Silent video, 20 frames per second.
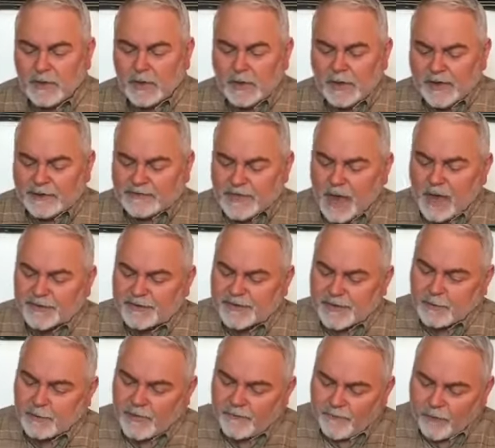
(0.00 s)
It's also
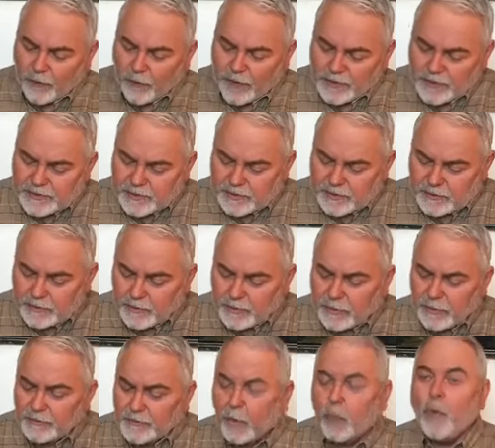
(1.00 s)
referring to
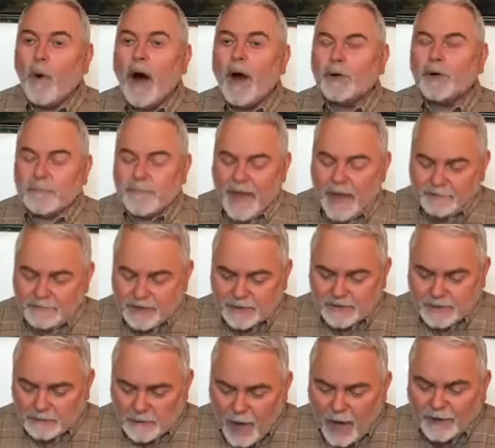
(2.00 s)
the water
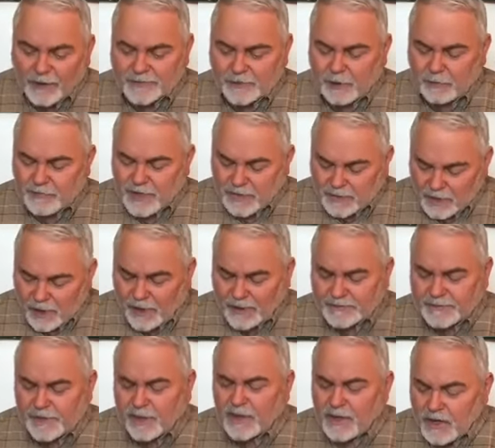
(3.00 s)
baptism, also, because
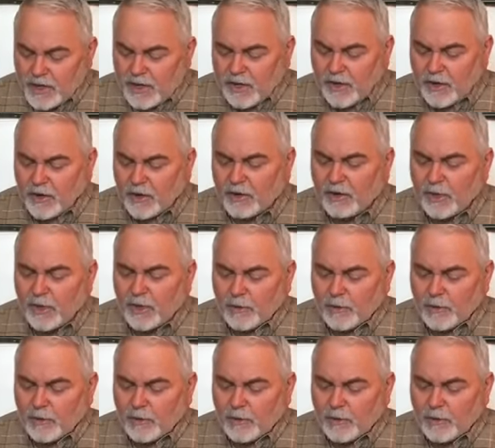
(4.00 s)
here